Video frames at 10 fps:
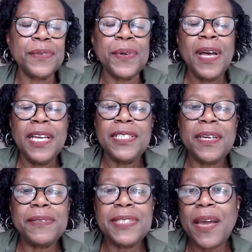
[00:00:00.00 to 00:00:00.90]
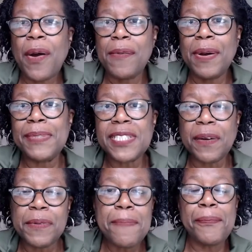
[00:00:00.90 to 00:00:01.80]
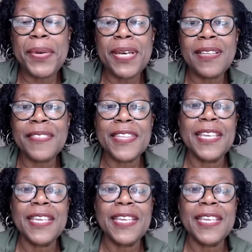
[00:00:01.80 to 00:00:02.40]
or don't say, oh, I'm sorry, but.